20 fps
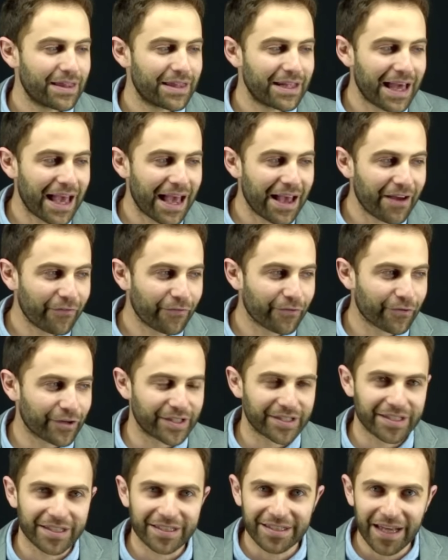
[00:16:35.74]
that every
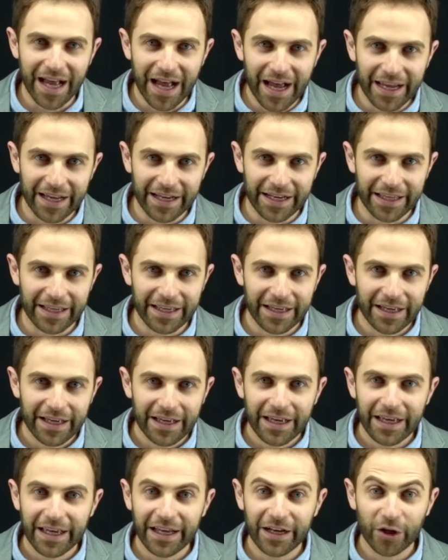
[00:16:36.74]
society
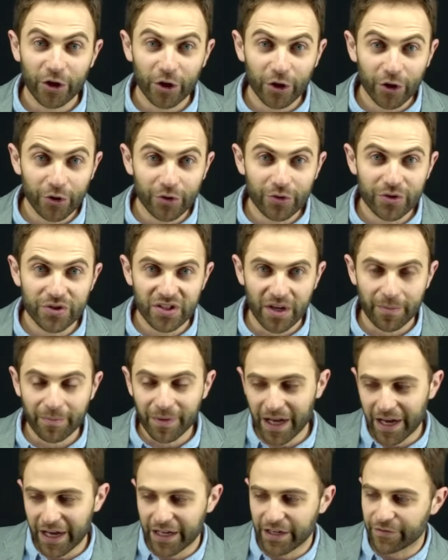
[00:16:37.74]
includes some
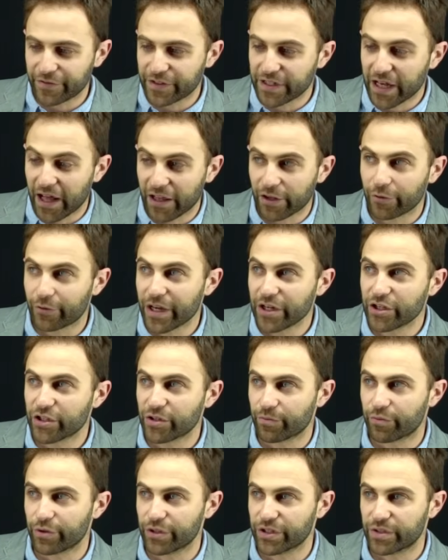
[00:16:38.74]
kind of
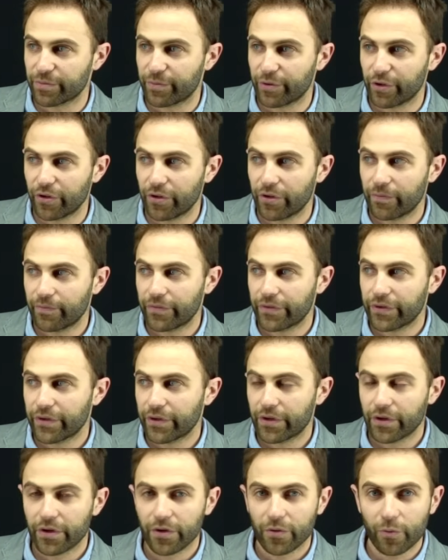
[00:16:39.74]
toleration principle
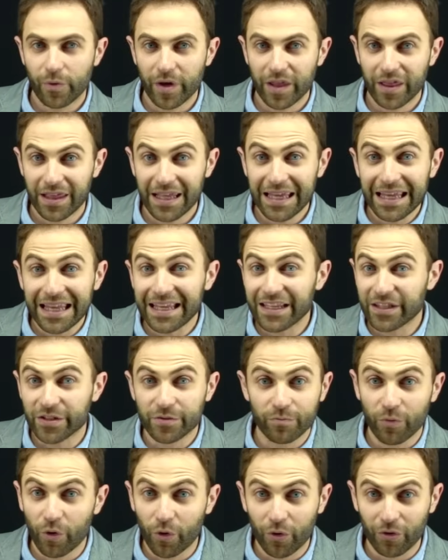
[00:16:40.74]
within its
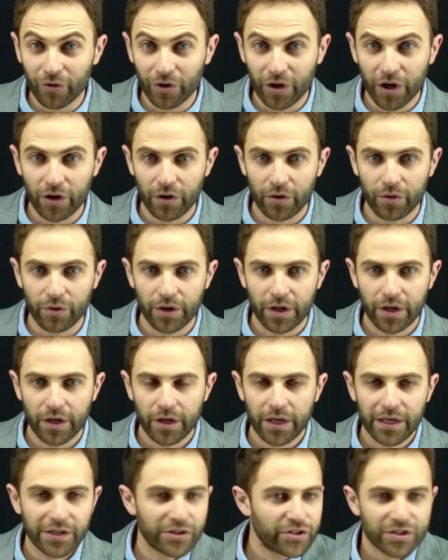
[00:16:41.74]
moral code
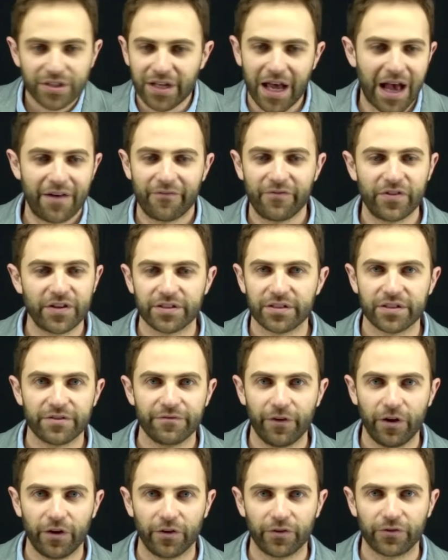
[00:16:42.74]
is just obviously
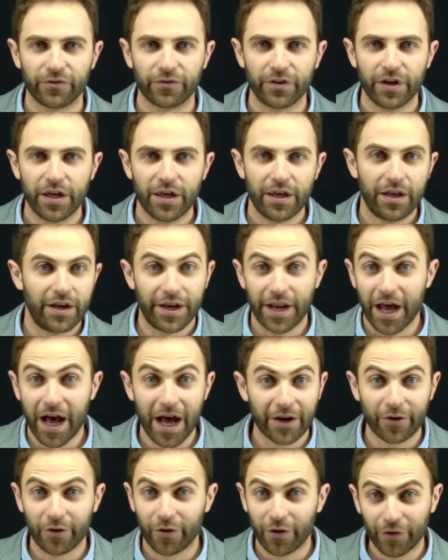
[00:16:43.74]
false.
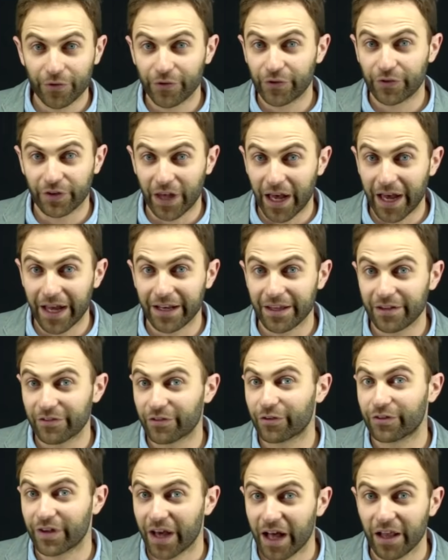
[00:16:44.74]
Not all societies
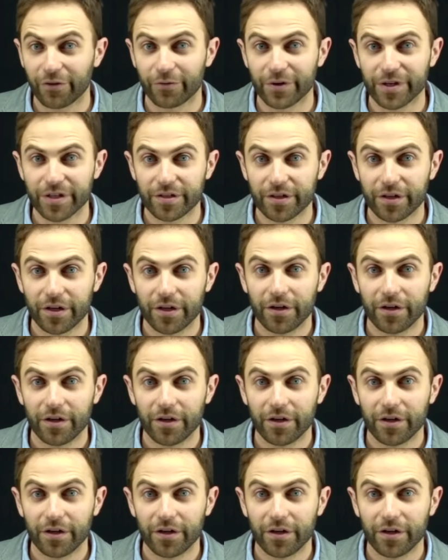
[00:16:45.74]
are tolerant.